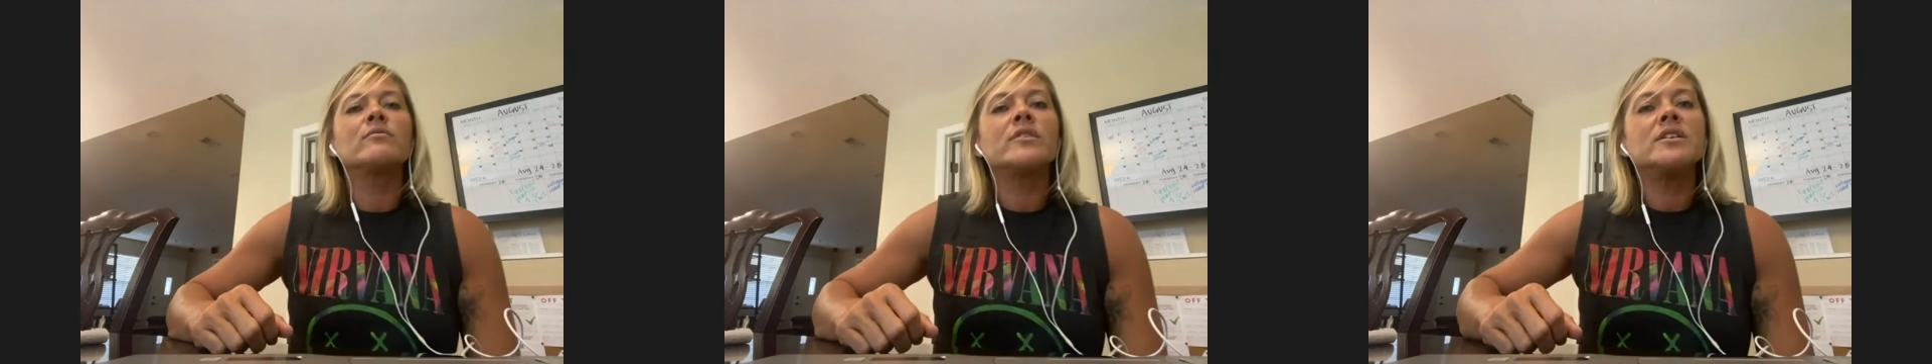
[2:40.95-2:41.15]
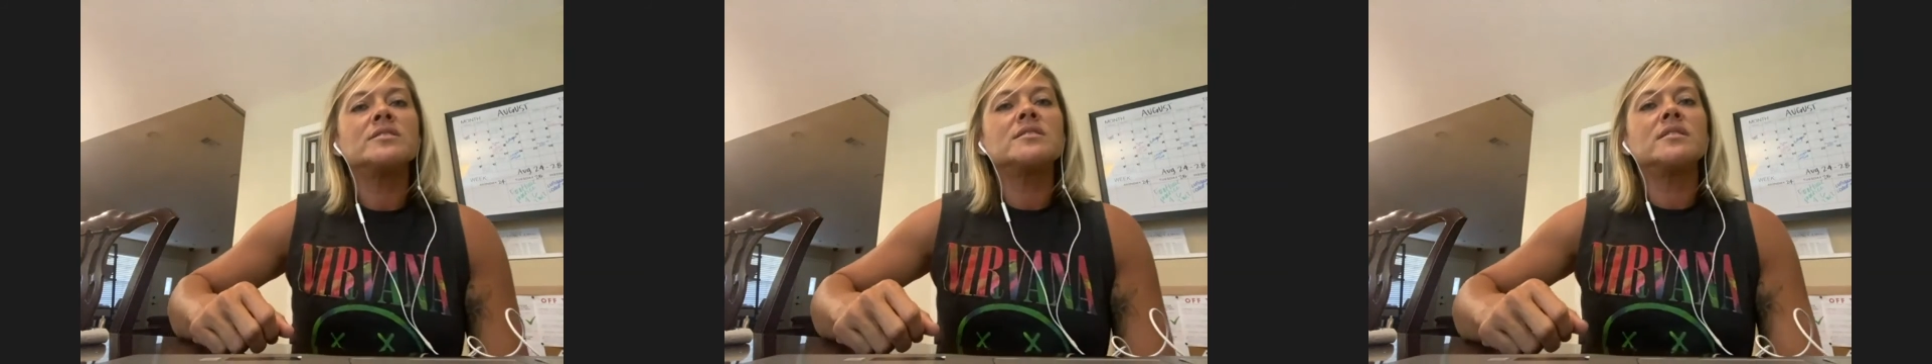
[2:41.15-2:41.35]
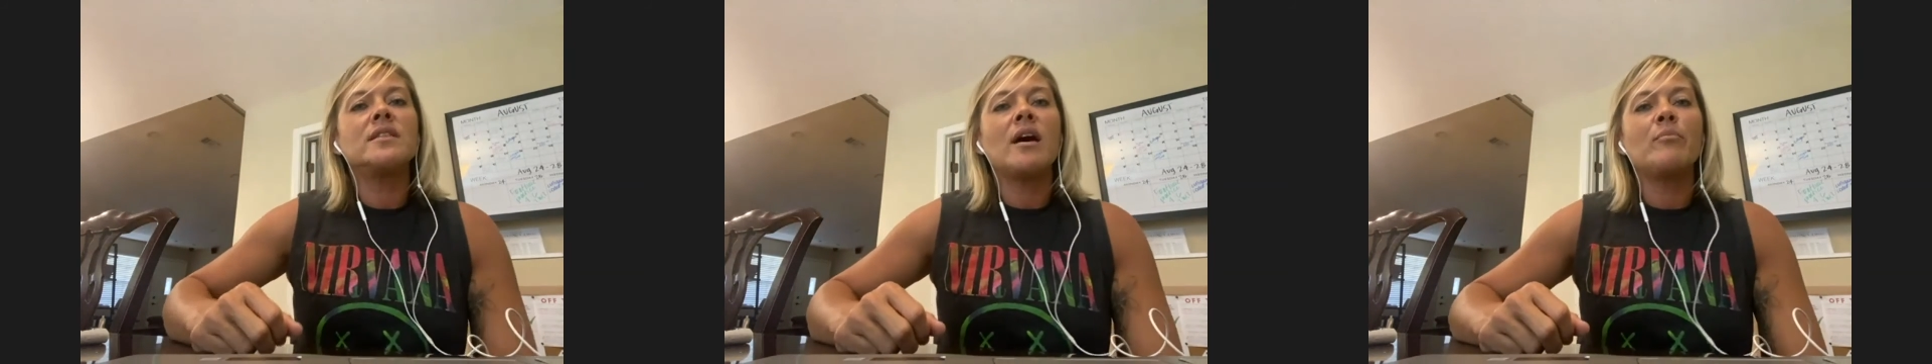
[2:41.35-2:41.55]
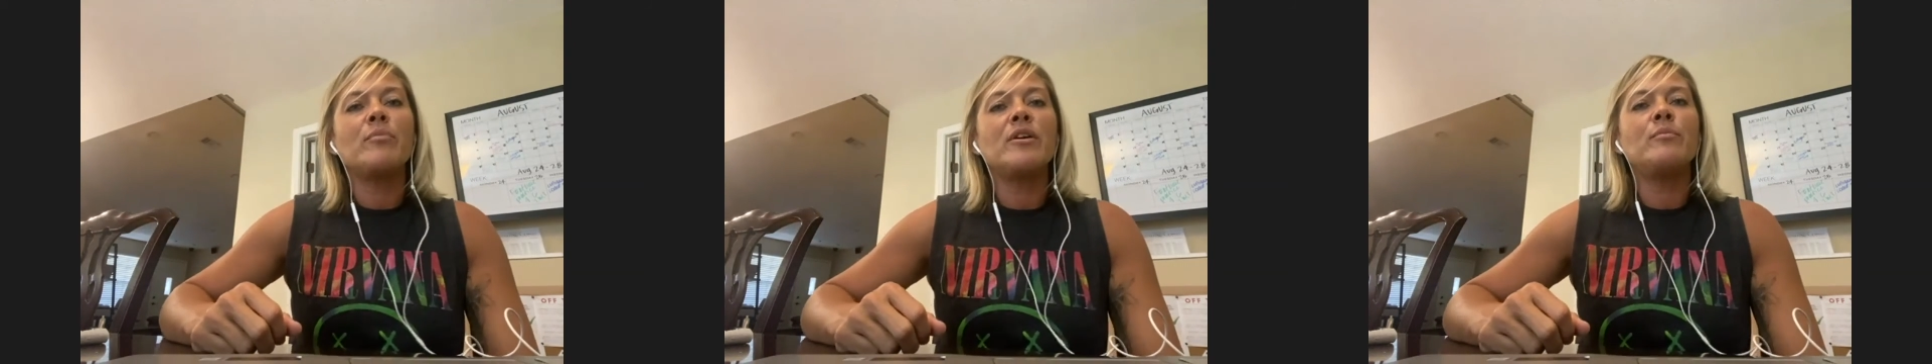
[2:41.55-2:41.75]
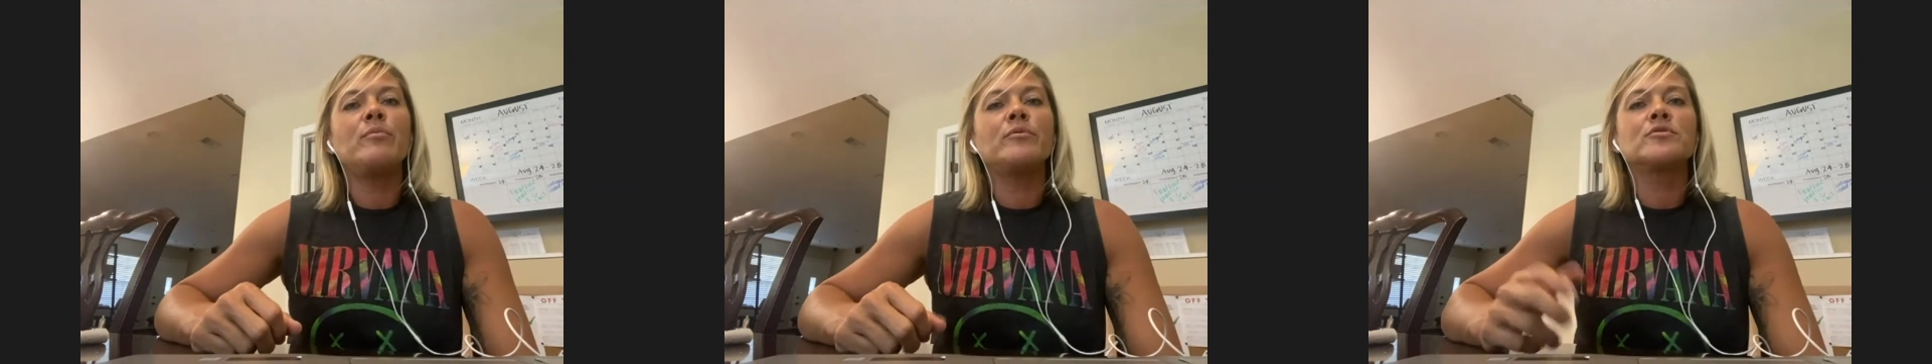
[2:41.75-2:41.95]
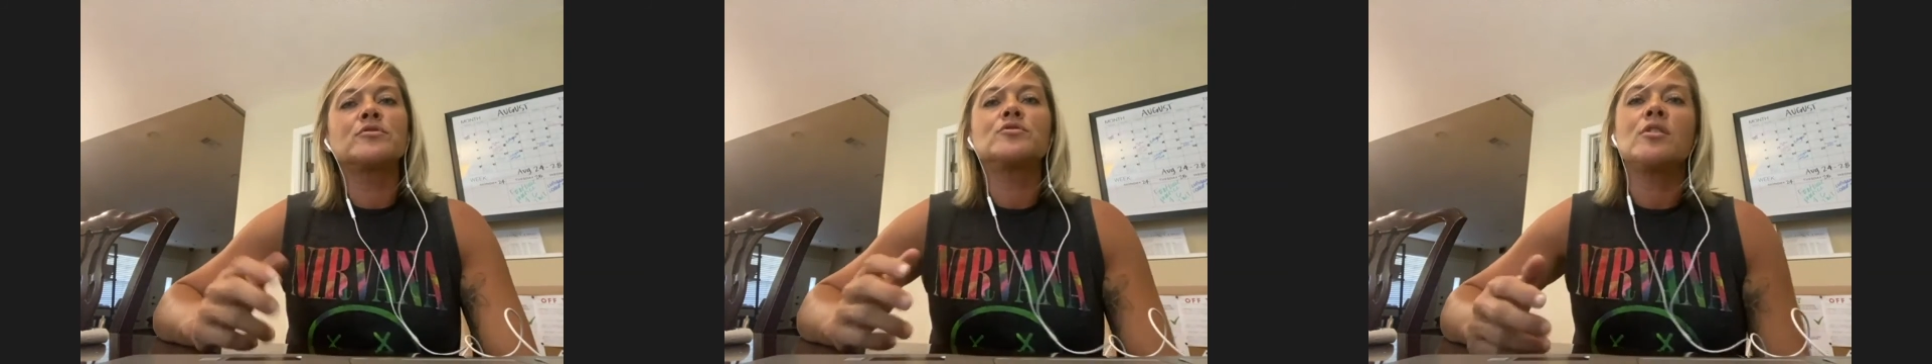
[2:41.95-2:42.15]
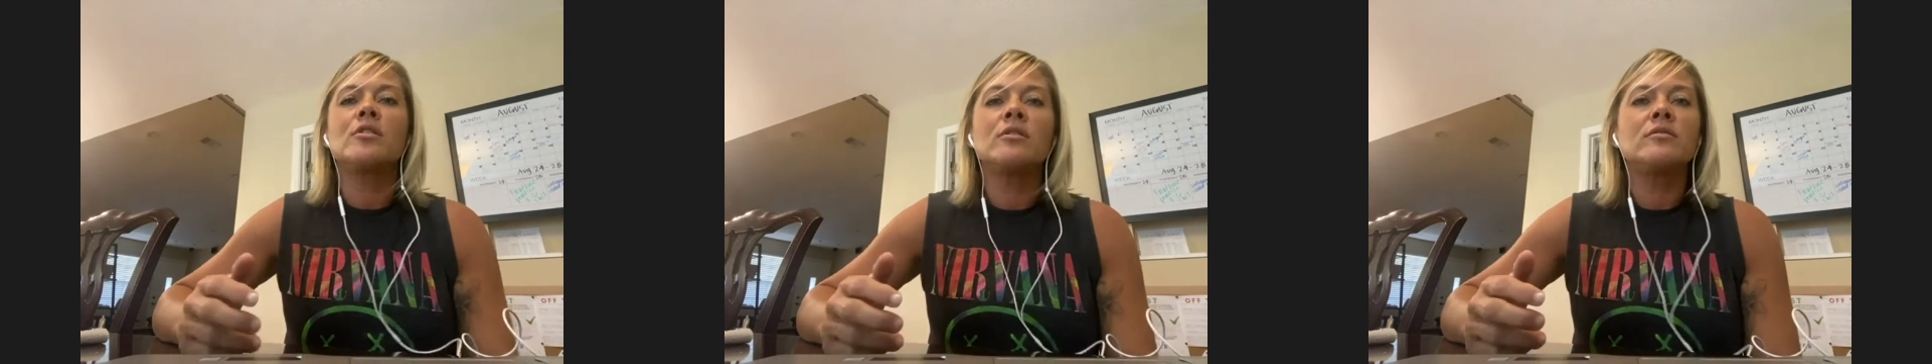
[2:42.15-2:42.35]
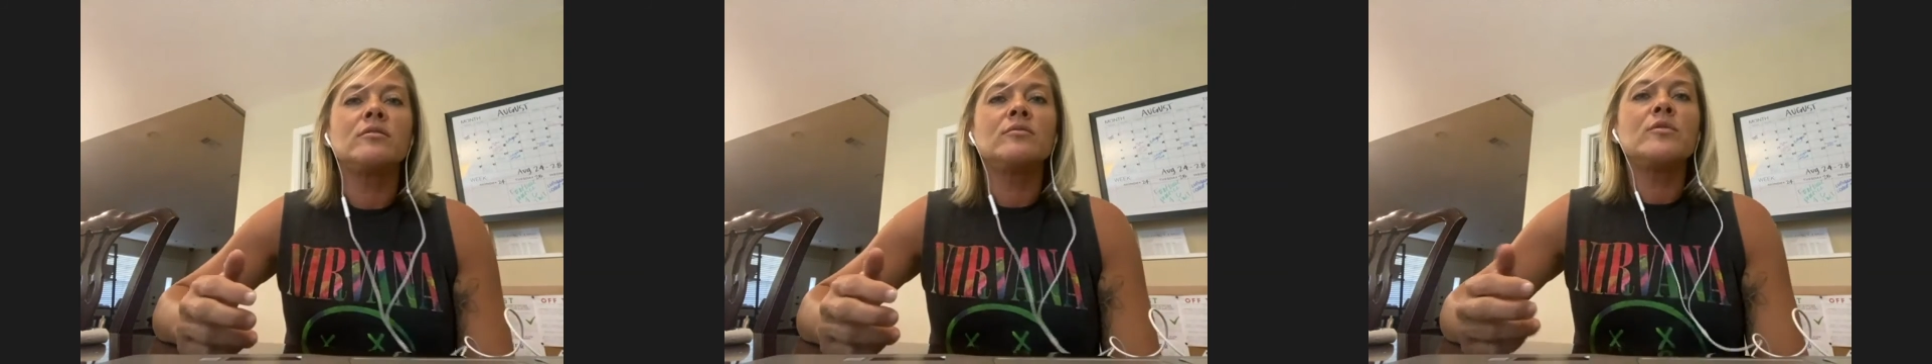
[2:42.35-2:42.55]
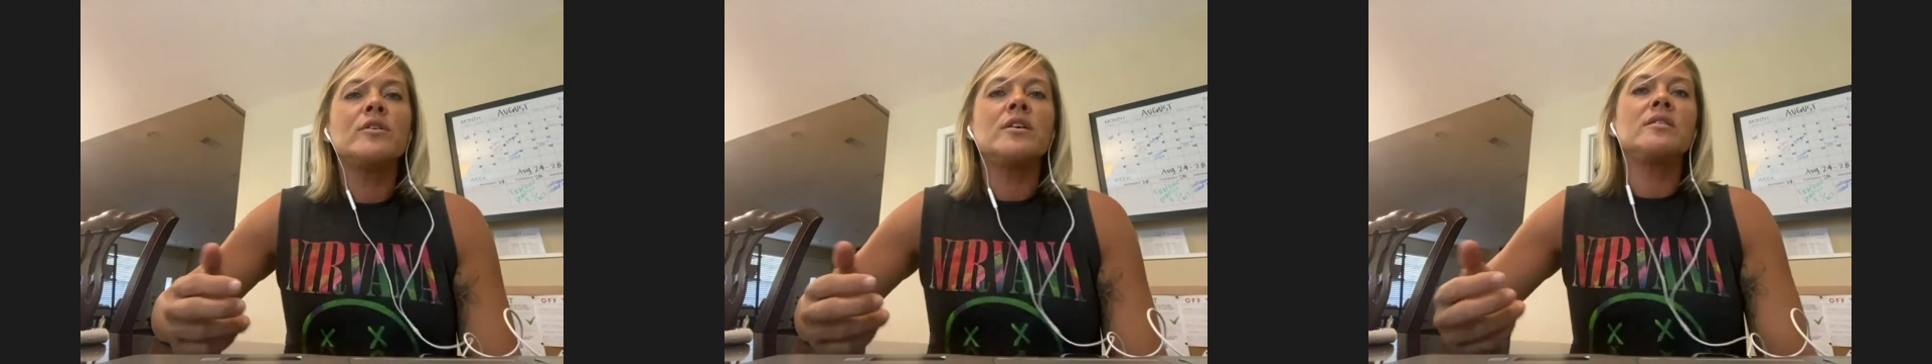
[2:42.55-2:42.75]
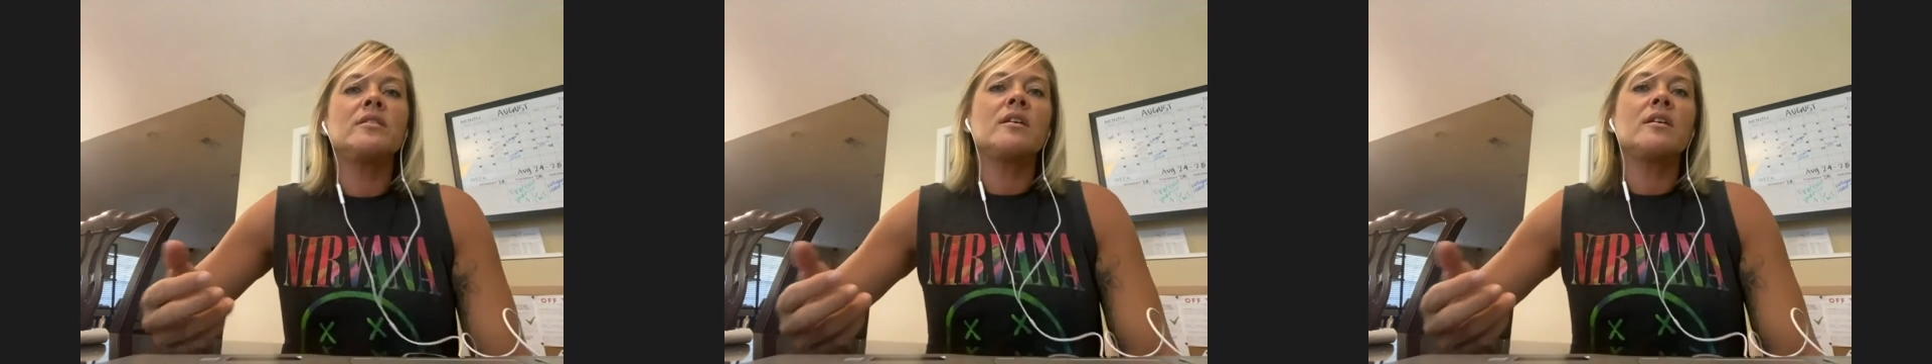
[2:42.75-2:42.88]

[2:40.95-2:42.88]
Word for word: reason that people struggle with